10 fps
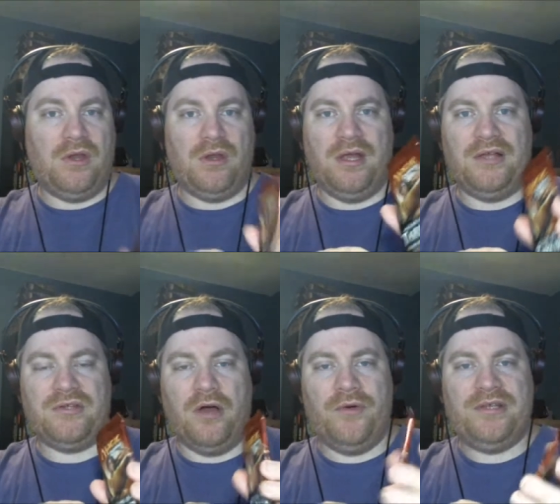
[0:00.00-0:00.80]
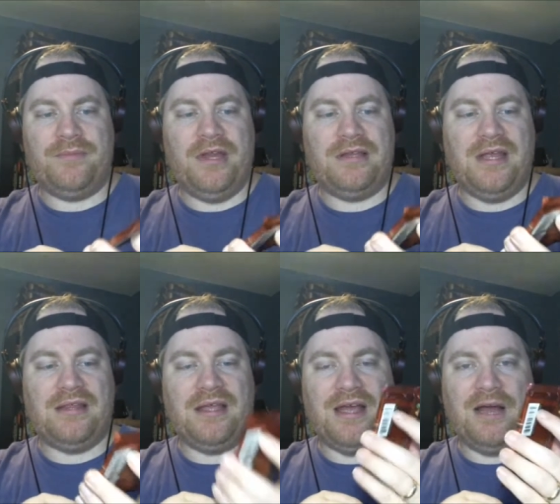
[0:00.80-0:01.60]
As always, I'm going to take the
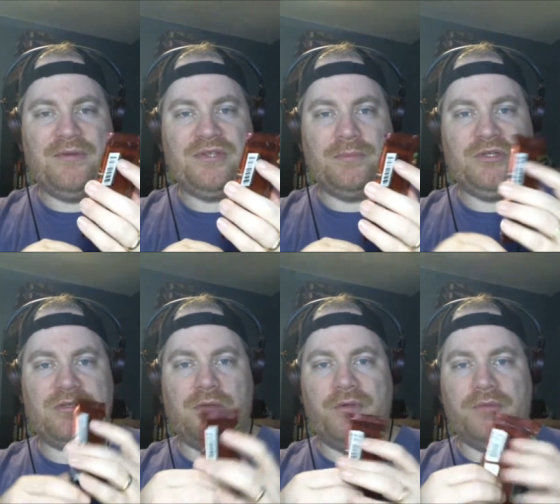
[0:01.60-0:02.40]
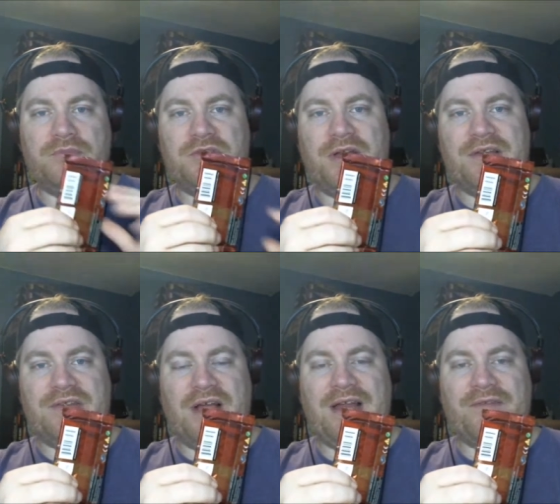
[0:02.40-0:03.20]
commons. I'm just going to put them straight
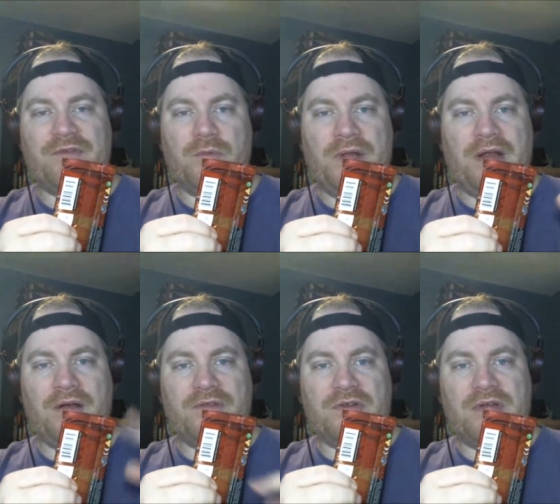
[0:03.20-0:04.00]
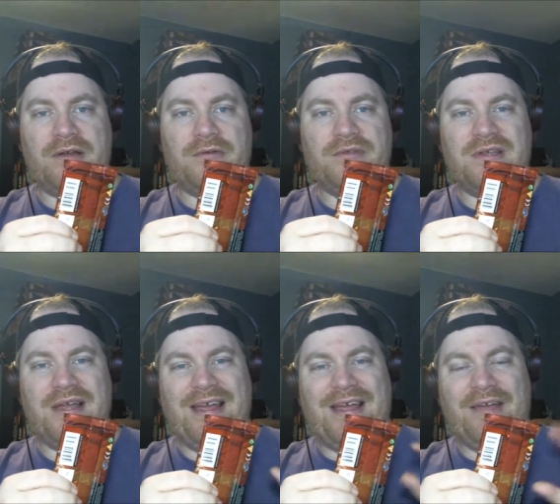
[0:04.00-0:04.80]
aside after reading off their titles.
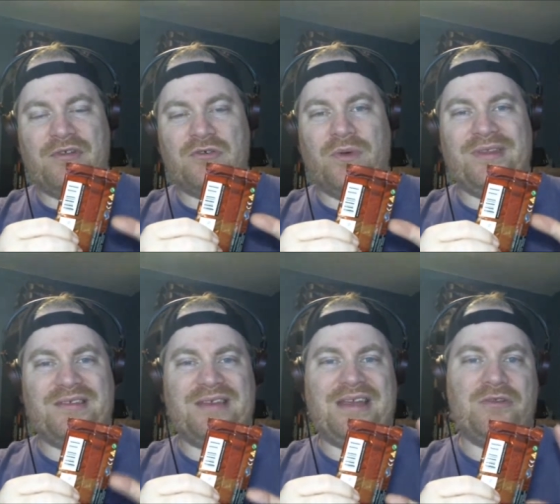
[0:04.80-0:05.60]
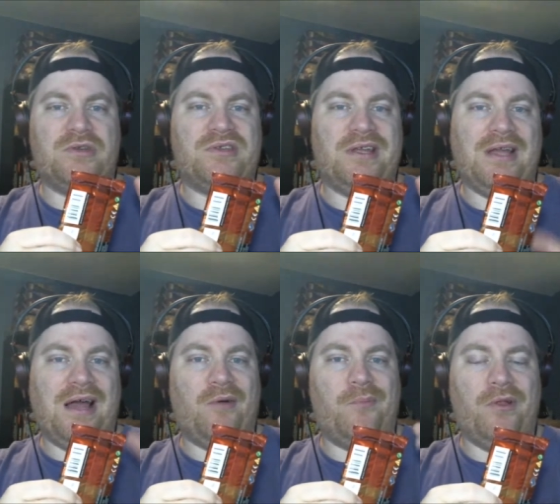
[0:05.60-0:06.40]
If there's one that's interesting,
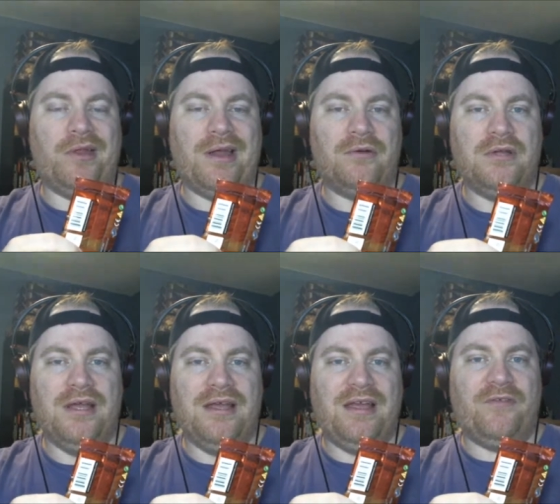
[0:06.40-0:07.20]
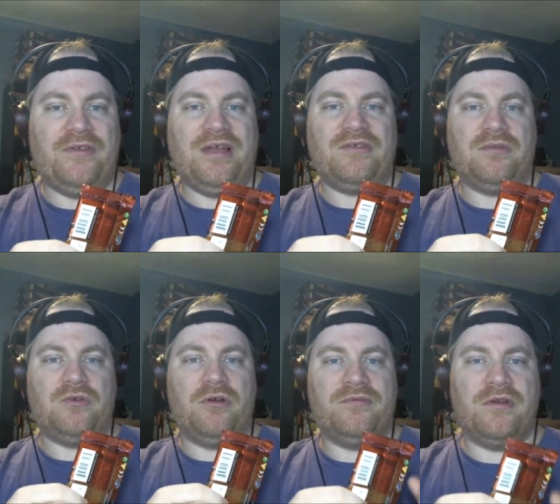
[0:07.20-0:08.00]
I'll pull it out. If it's got some sort
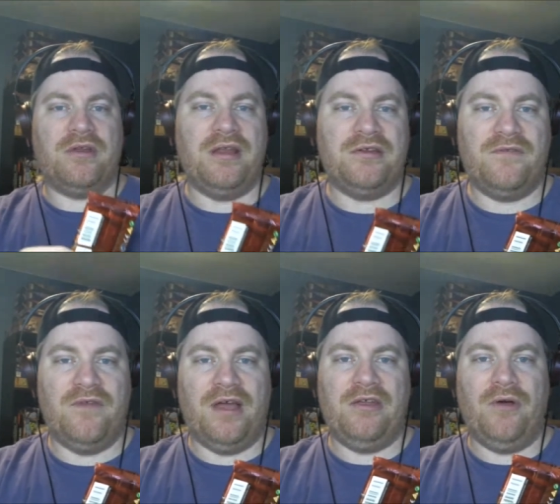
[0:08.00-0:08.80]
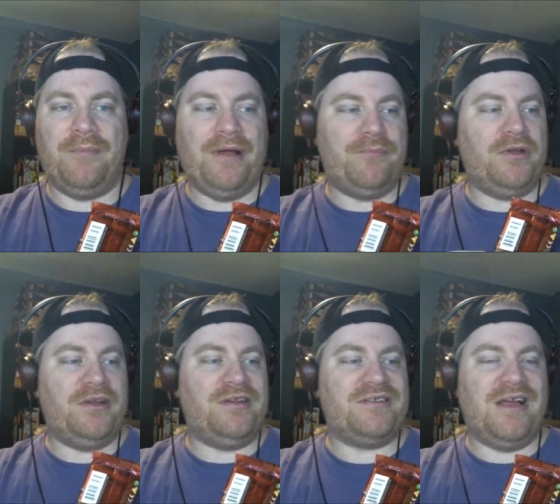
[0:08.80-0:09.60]
of strategic value, I might put it
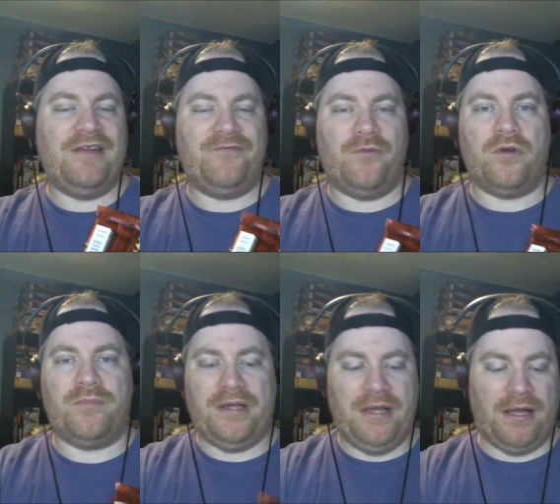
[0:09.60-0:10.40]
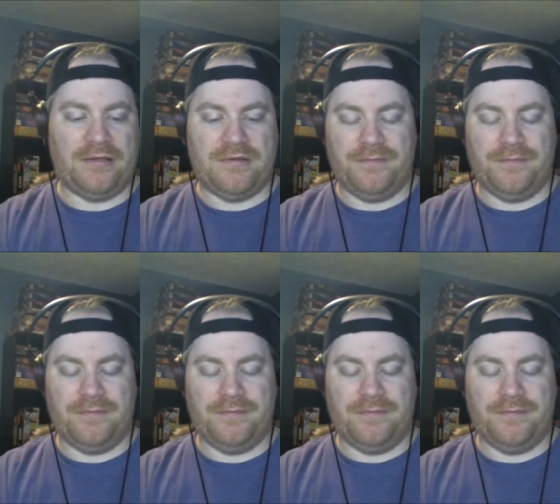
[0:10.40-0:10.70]
aside for one of my decks.